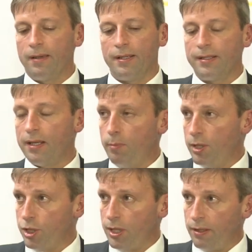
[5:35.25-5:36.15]

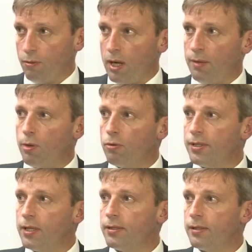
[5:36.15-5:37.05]
establishing the right
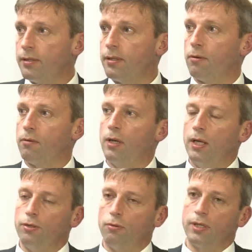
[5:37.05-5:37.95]
processes, so
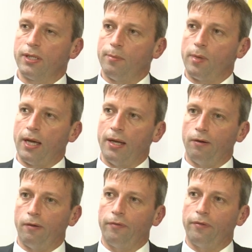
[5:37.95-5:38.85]
doing some kind
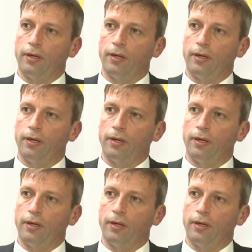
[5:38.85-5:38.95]
of